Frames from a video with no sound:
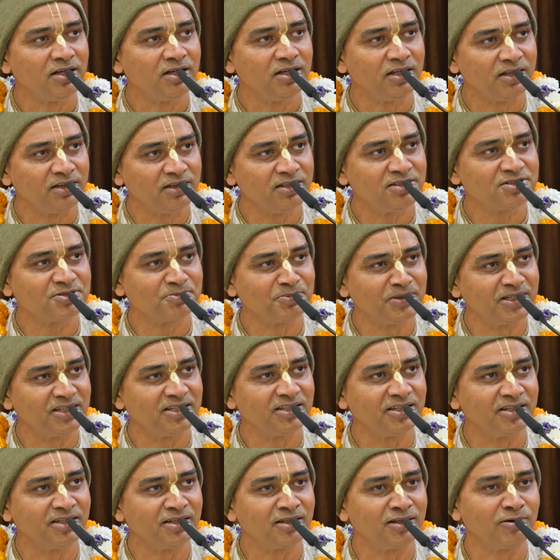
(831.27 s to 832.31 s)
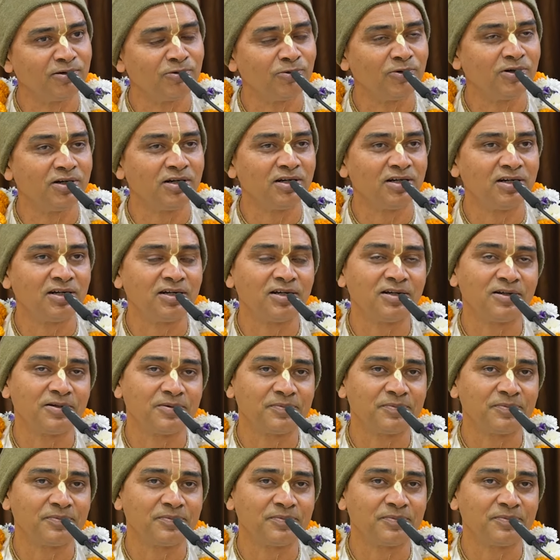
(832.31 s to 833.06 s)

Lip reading: in this material world.